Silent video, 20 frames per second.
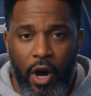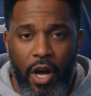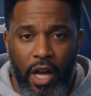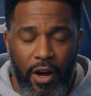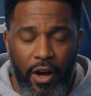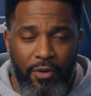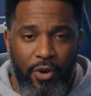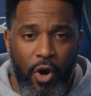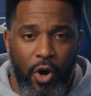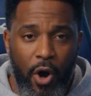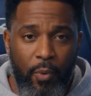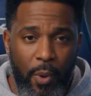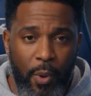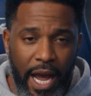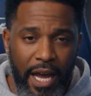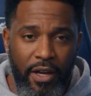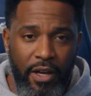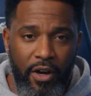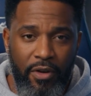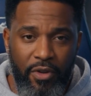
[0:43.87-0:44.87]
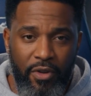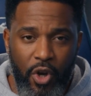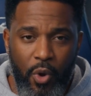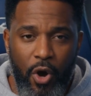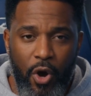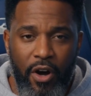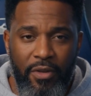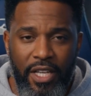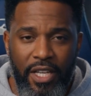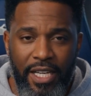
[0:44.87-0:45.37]
If you're a regular
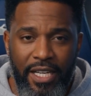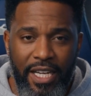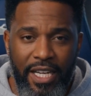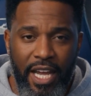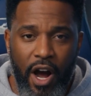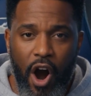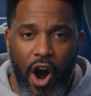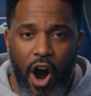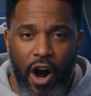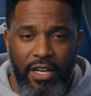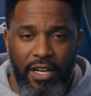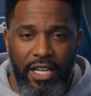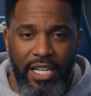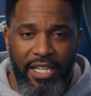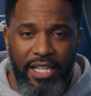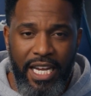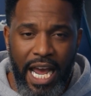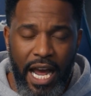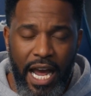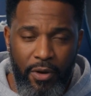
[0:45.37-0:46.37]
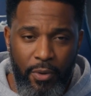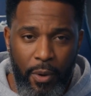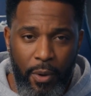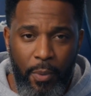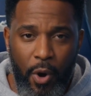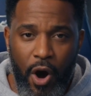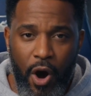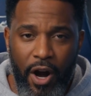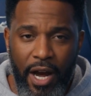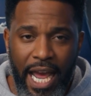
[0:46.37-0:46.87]
viewer of the Seahawks Insider
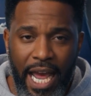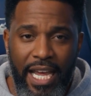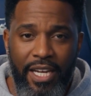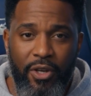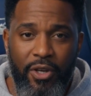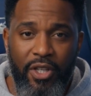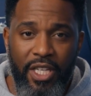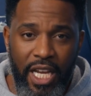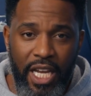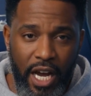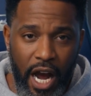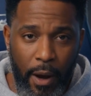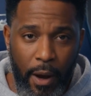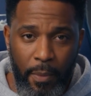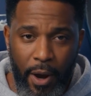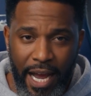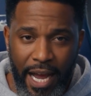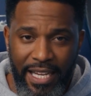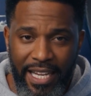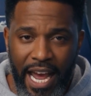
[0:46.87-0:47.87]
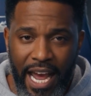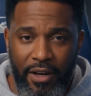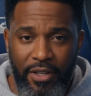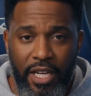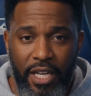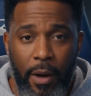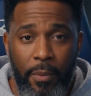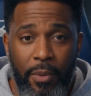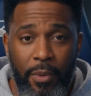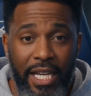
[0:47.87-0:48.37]
Report and you dig our breakdowns,
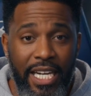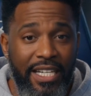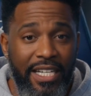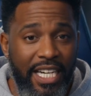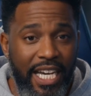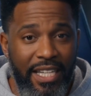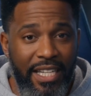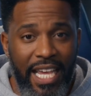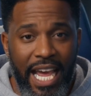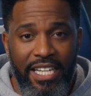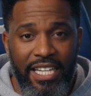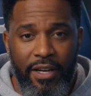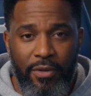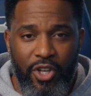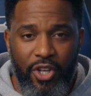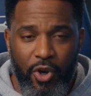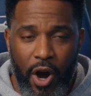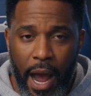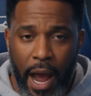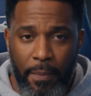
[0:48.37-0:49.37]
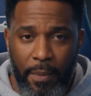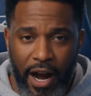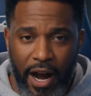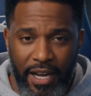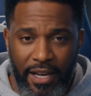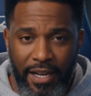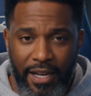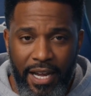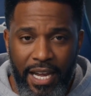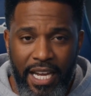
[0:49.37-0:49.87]
please hit that subscribe button.